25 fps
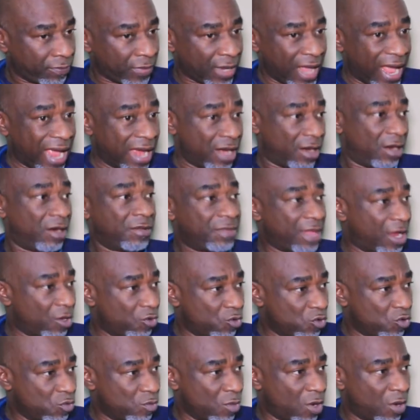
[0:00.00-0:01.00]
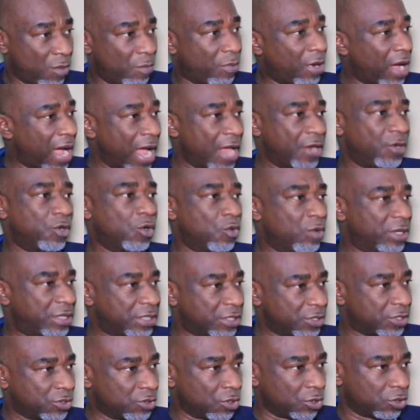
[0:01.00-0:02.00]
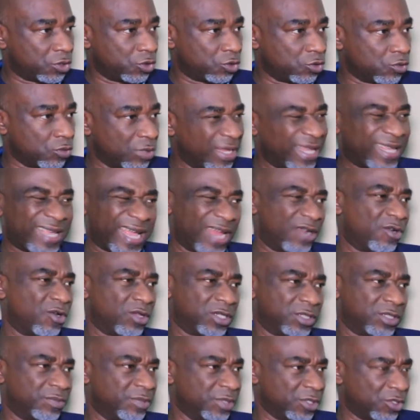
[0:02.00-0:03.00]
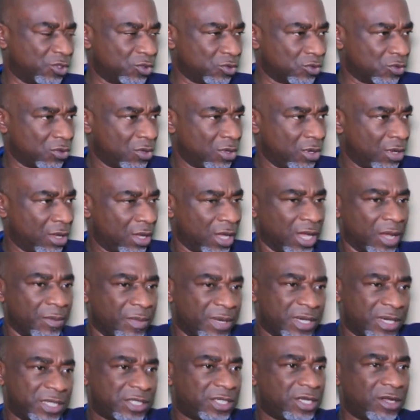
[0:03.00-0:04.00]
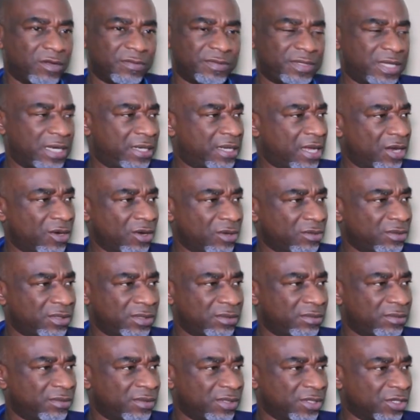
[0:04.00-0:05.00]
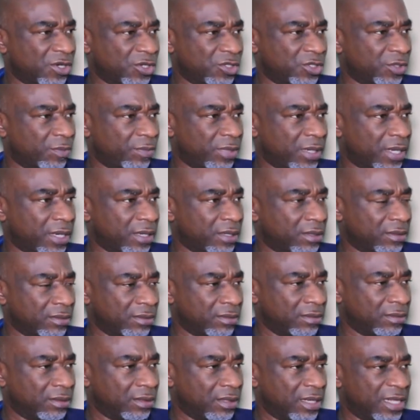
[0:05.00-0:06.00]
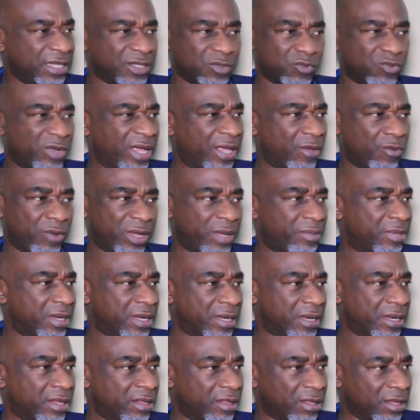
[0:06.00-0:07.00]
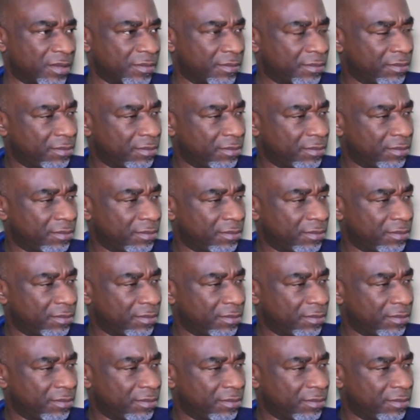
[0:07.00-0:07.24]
I heard that rumor, but I know it is not true. It cannot be true. The Minister of State cannot search a plane. It's way, way beneath him.